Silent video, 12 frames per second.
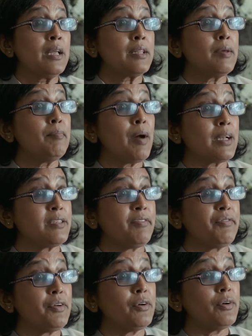the
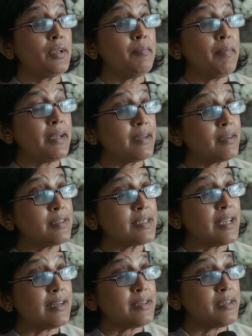Montefiore Medical
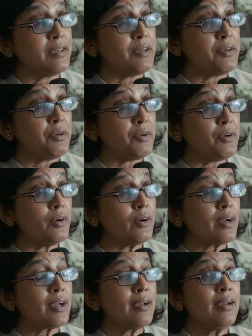Center in New
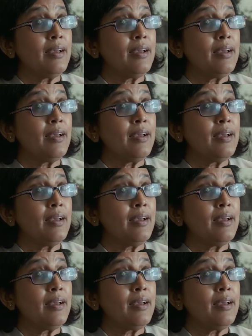York,